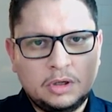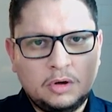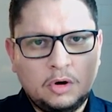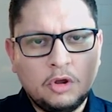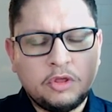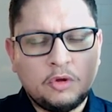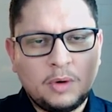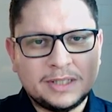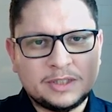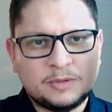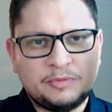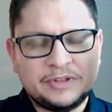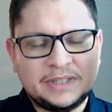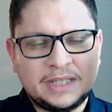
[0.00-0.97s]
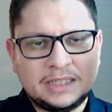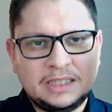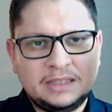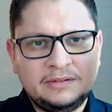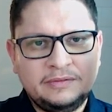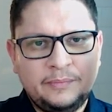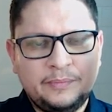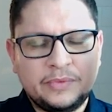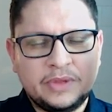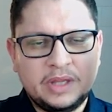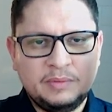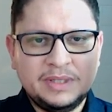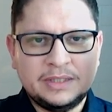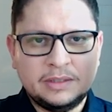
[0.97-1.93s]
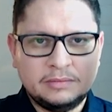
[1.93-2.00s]
authorized representative,
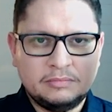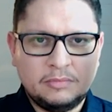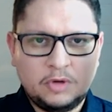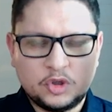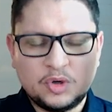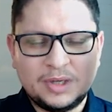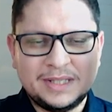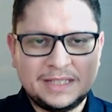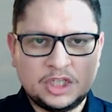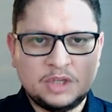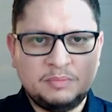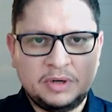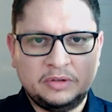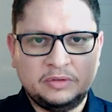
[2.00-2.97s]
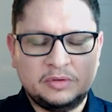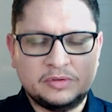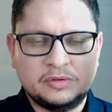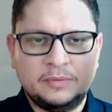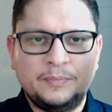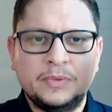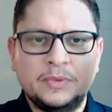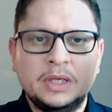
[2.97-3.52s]
there is a transition period also.